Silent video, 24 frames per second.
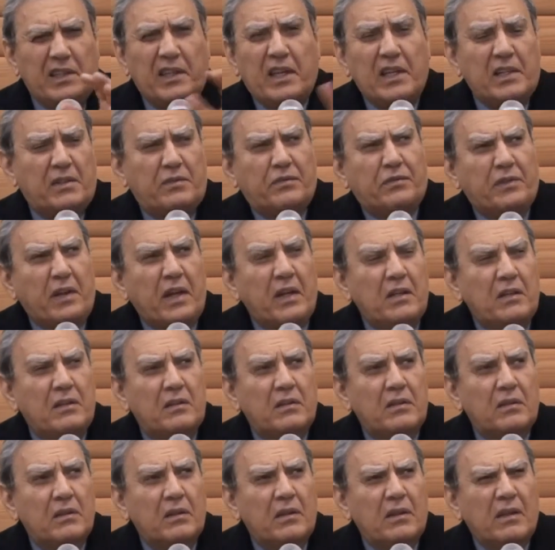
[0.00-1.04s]
He's
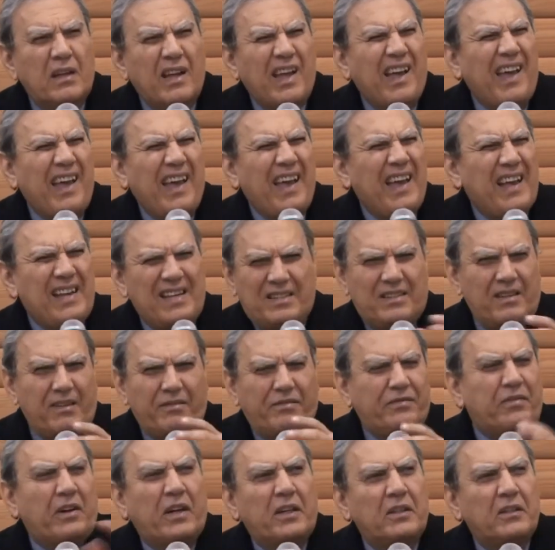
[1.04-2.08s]
trusting his strength
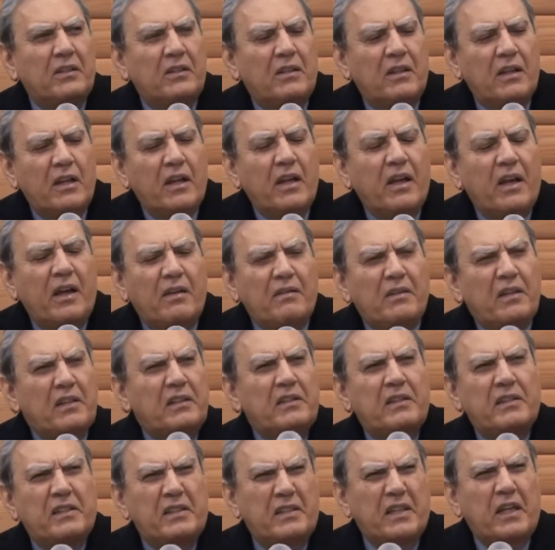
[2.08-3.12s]
as
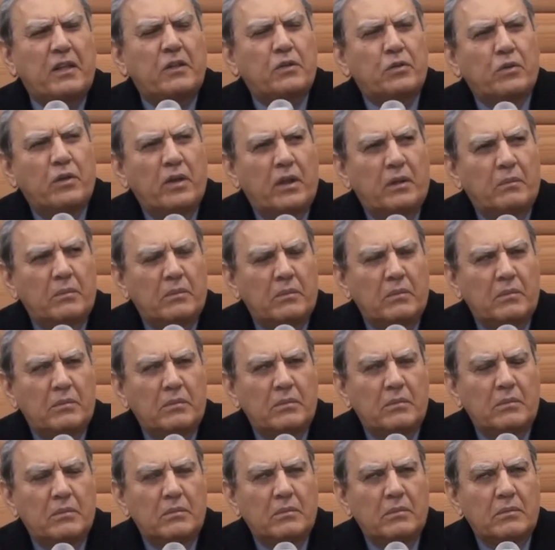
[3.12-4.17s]
fun, they did
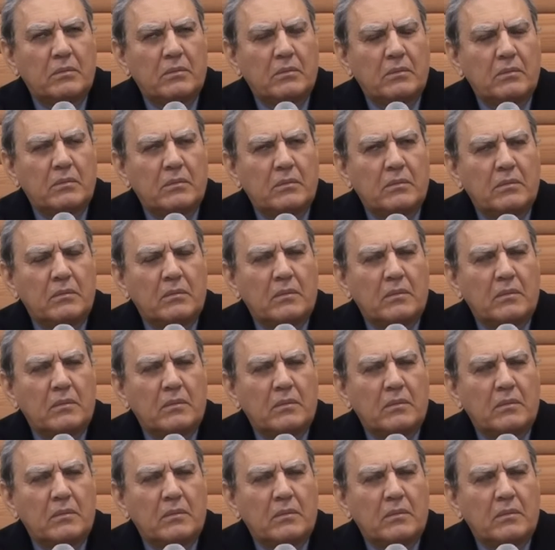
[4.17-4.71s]
that to him.